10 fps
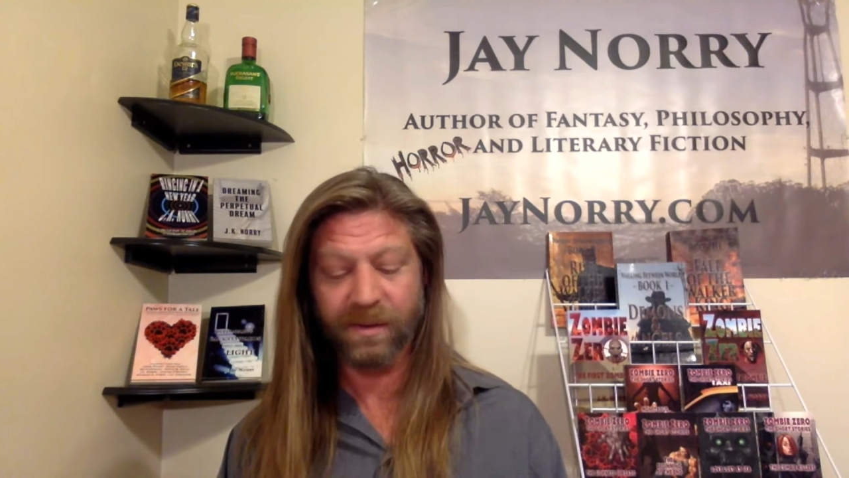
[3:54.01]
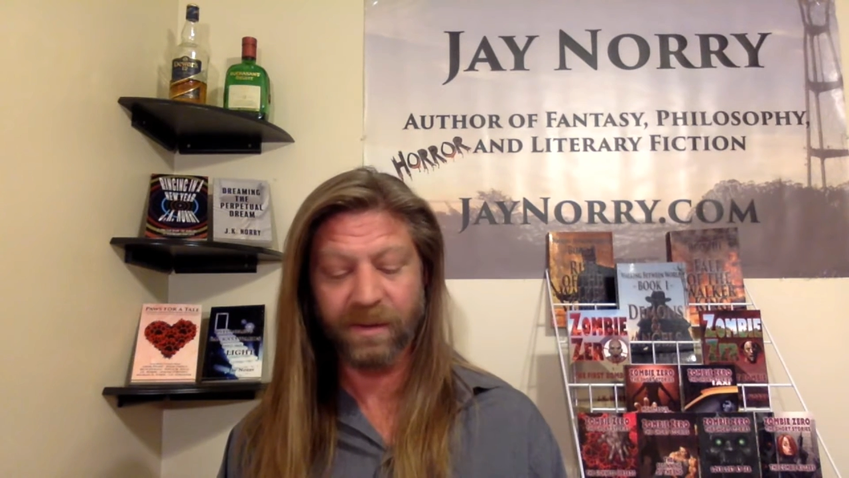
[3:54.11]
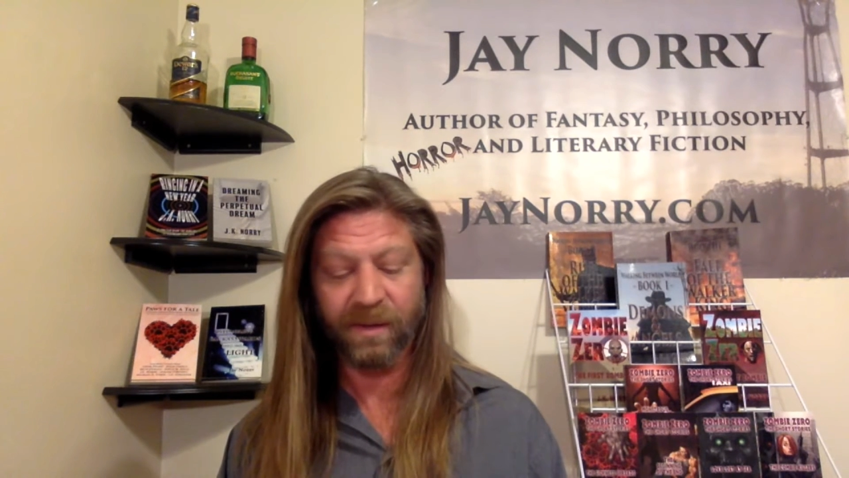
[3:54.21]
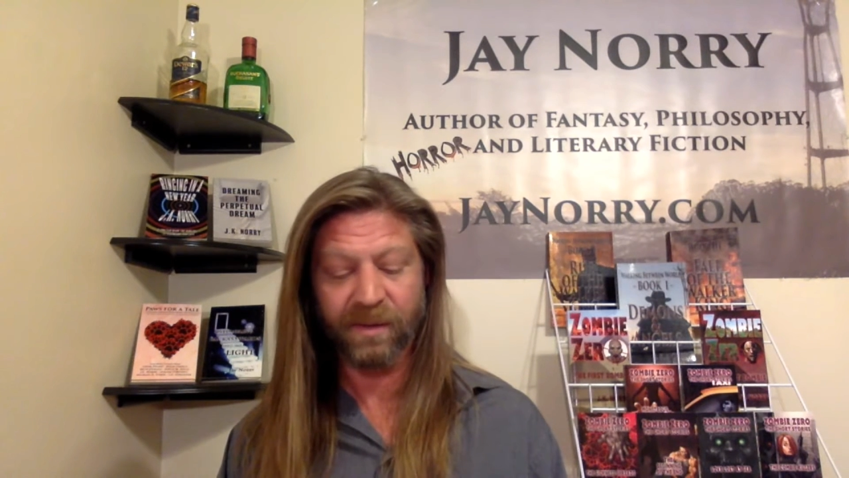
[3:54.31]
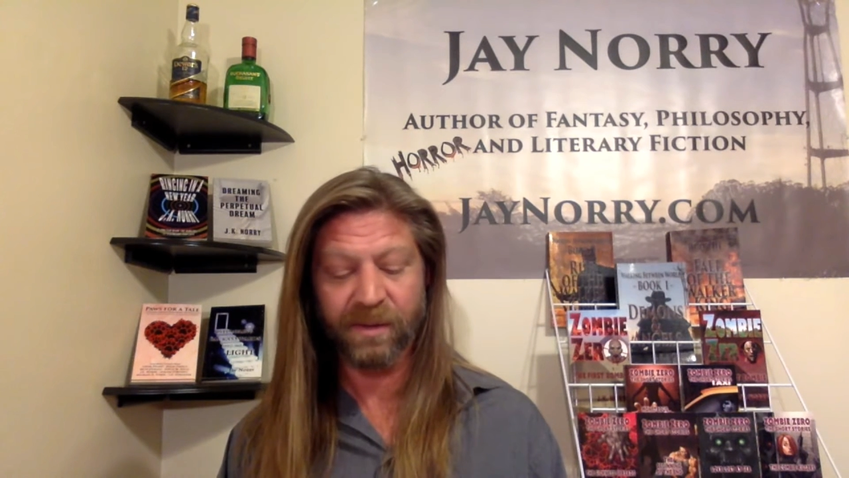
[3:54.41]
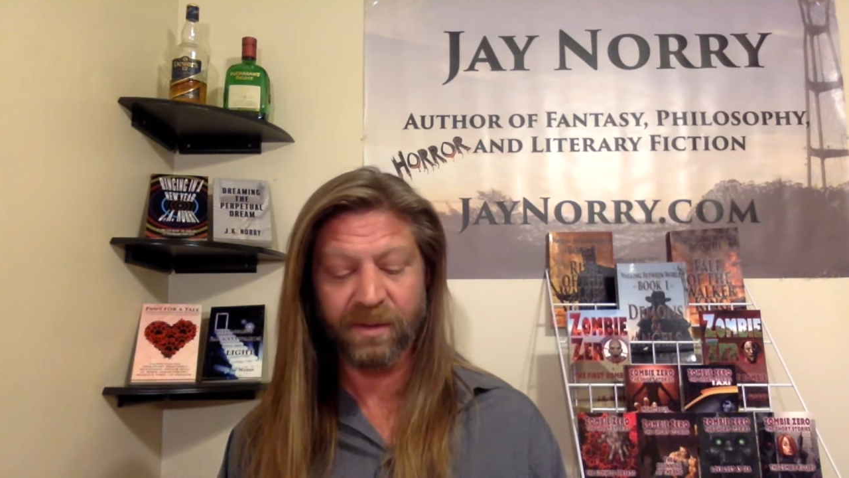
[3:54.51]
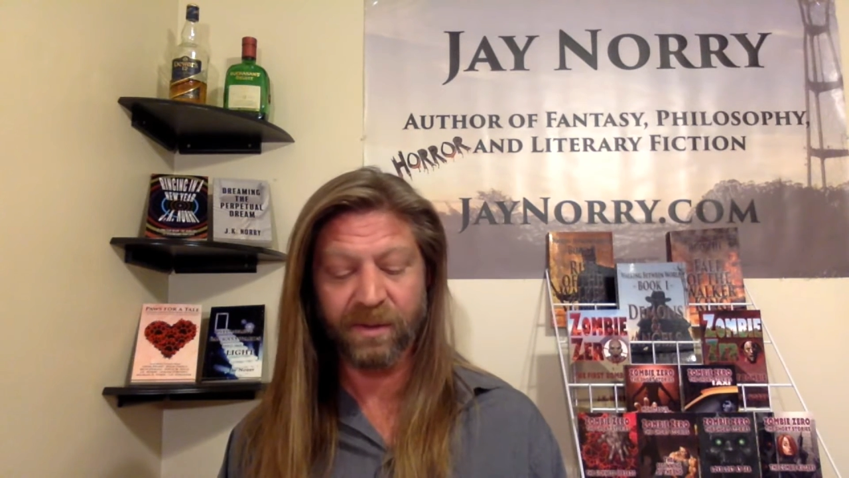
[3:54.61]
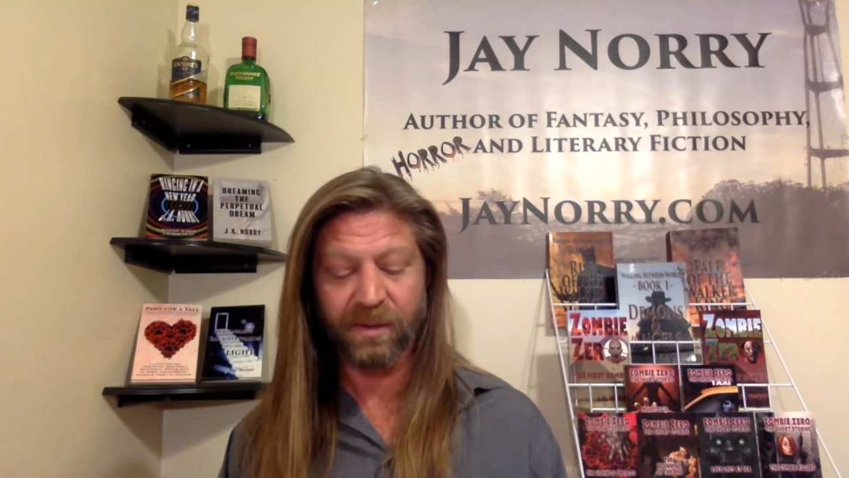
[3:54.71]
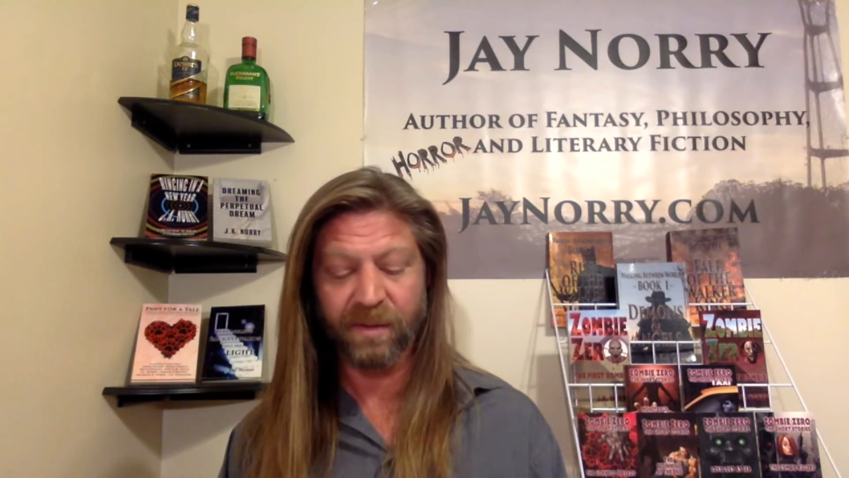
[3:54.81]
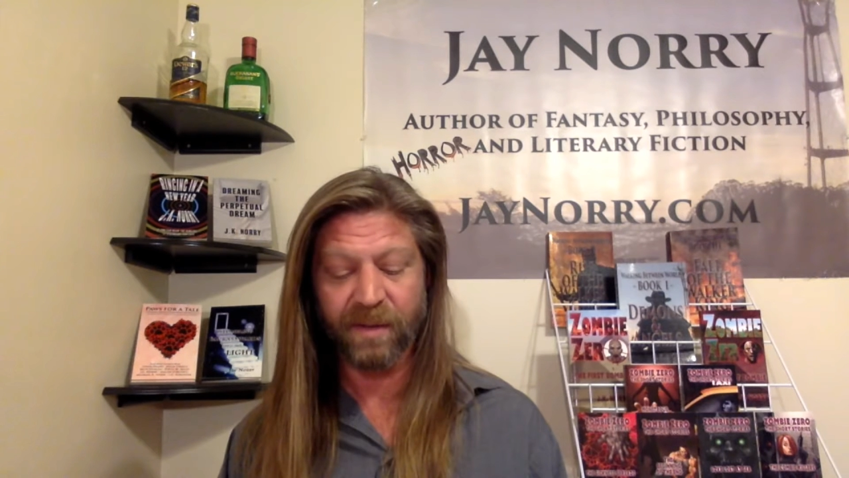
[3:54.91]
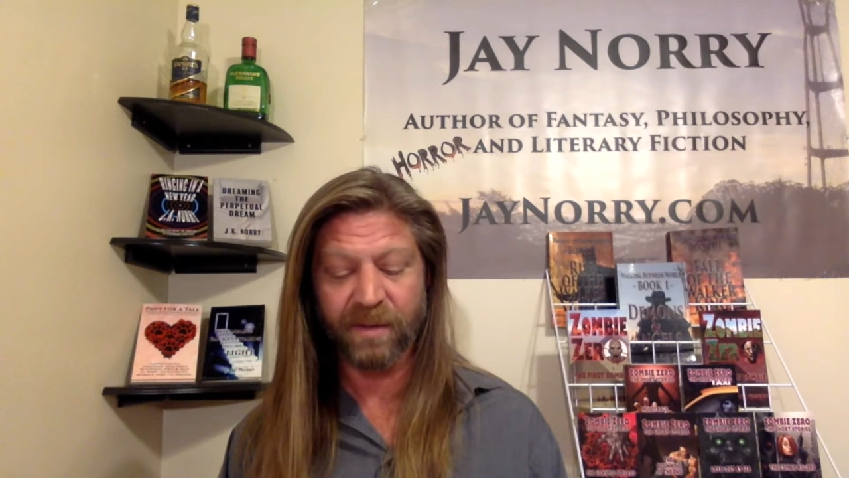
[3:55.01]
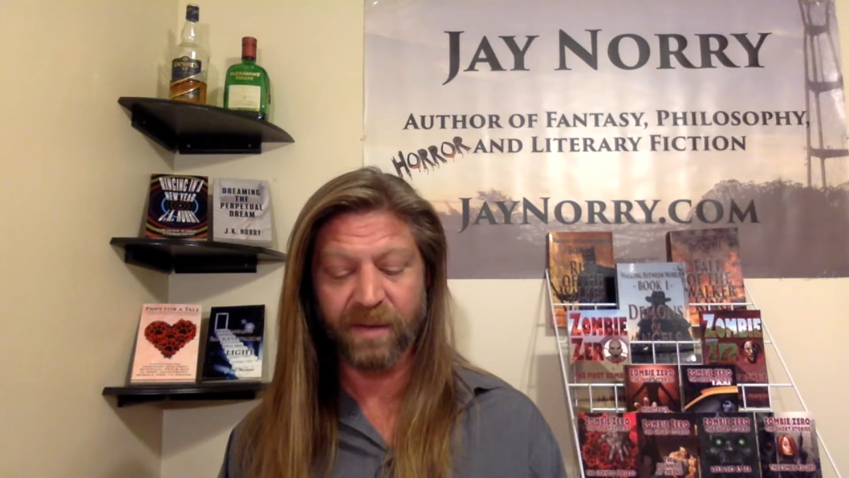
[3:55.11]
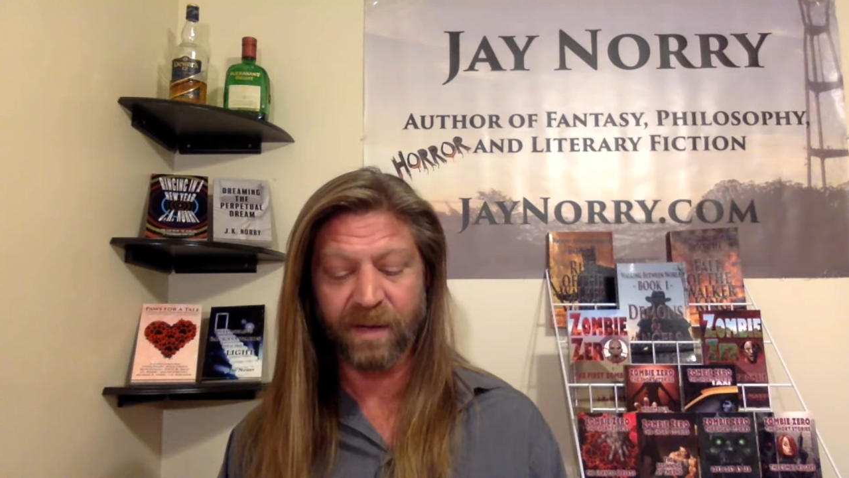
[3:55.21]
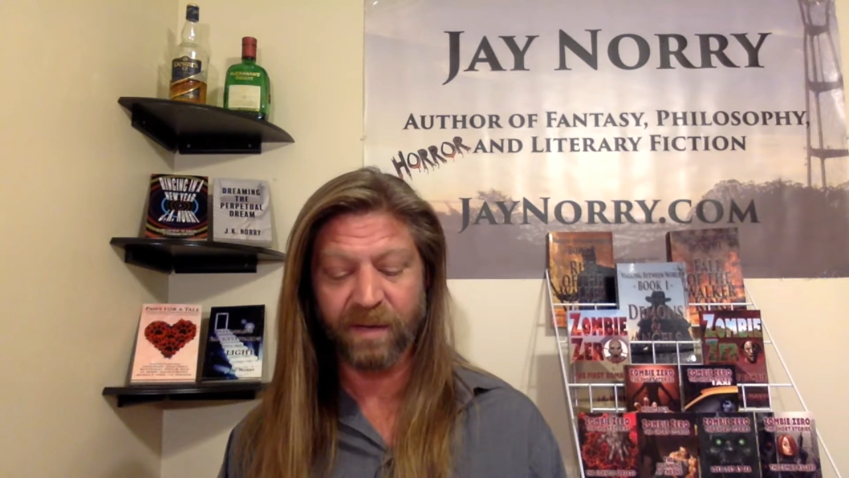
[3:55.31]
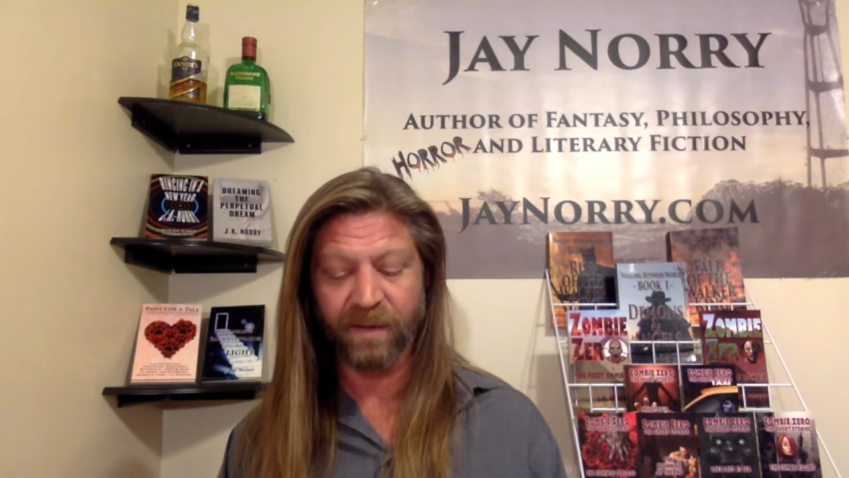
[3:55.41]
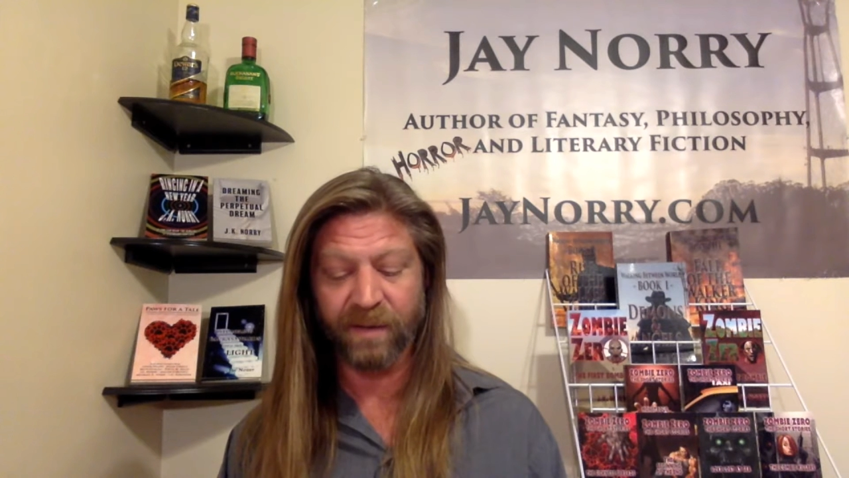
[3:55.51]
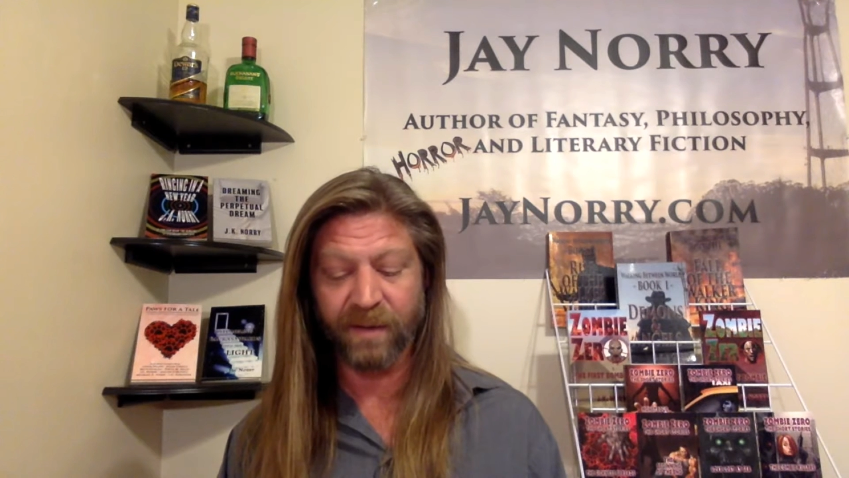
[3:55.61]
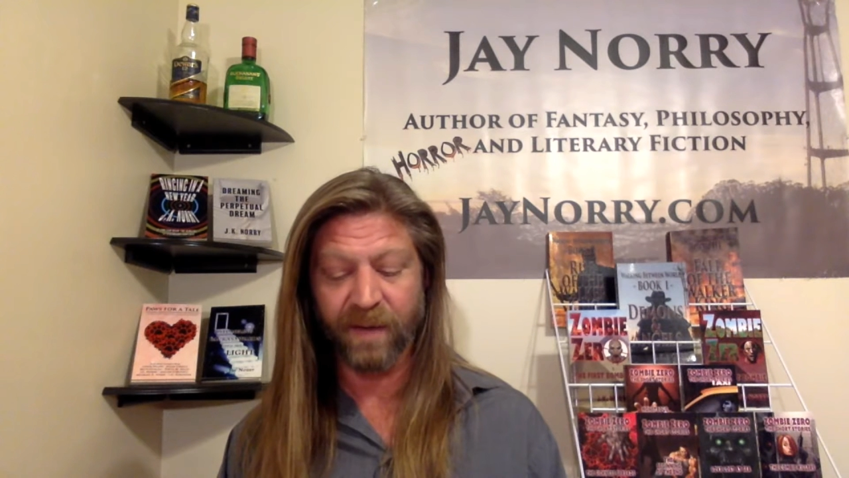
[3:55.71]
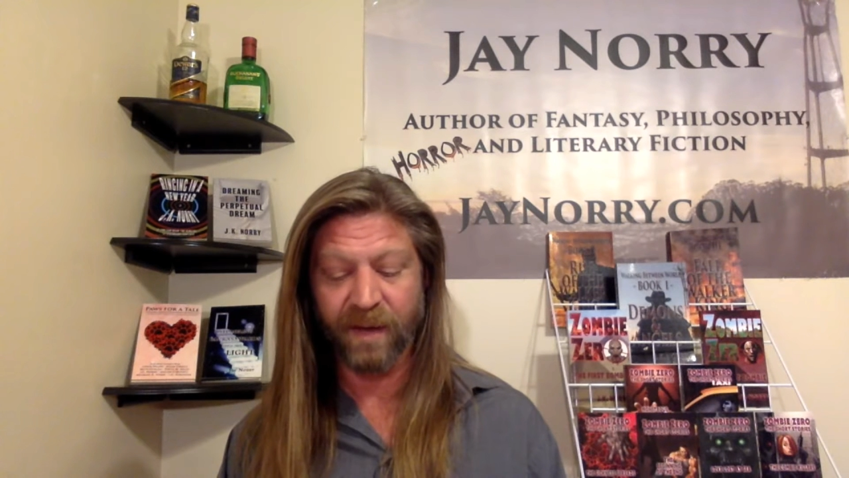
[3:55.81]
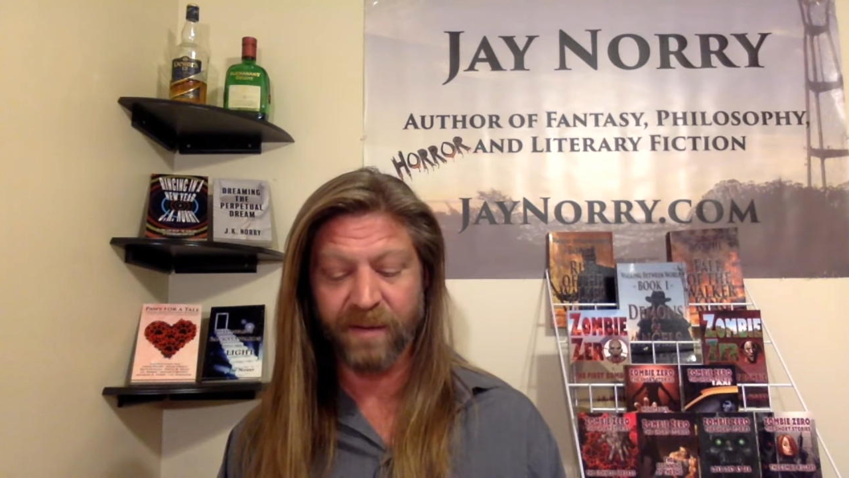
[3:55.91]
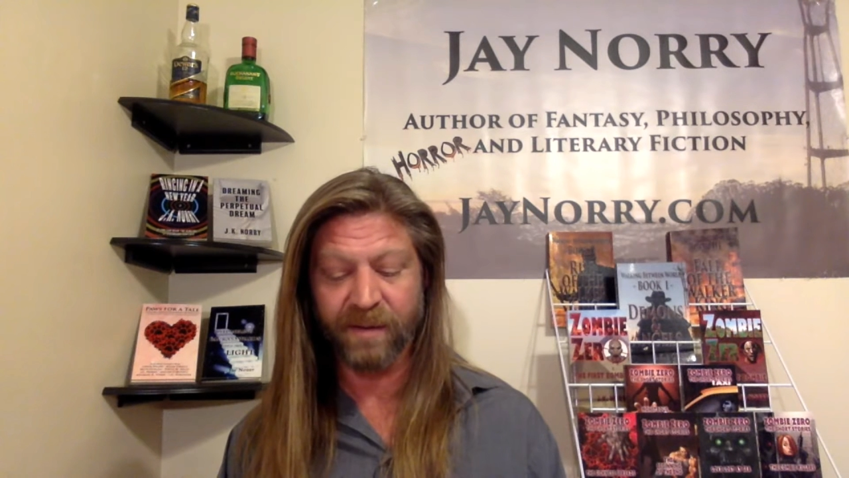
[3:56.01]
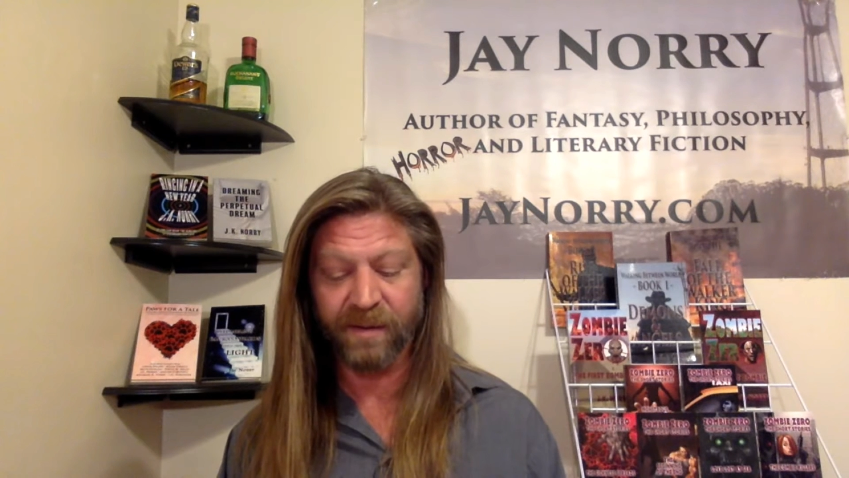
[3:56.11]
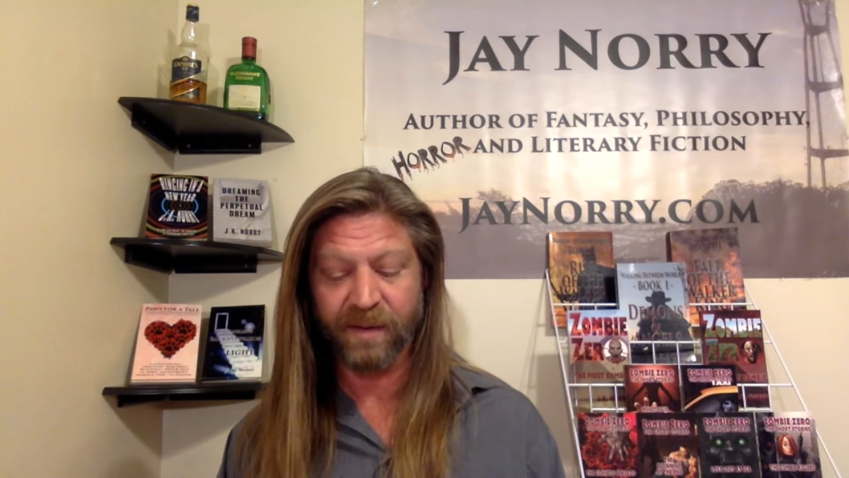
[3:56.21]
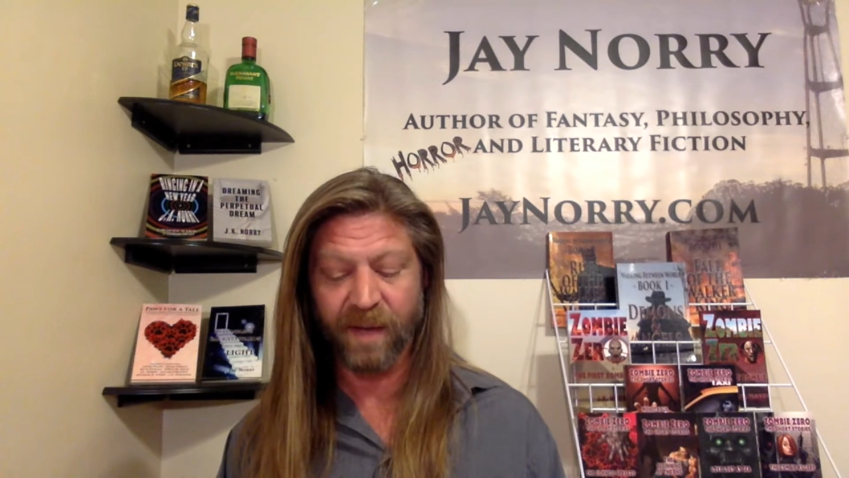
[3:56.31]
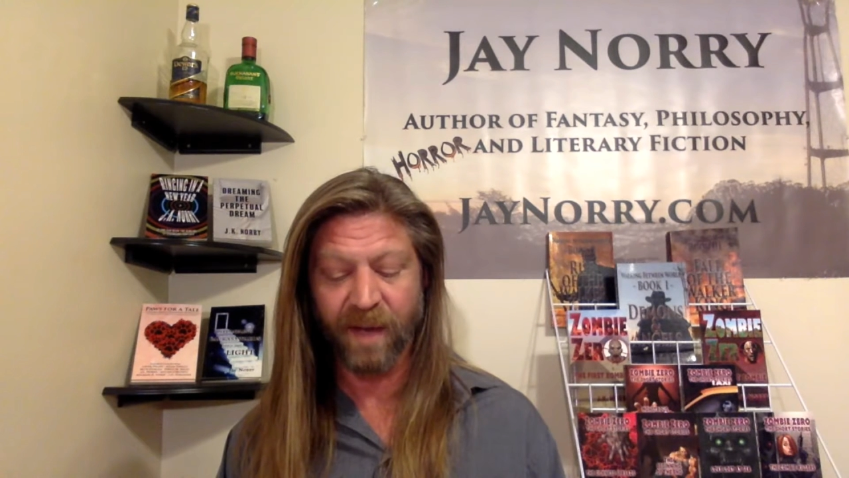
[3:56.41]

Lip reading: he was as hurt by the talk of other guys as he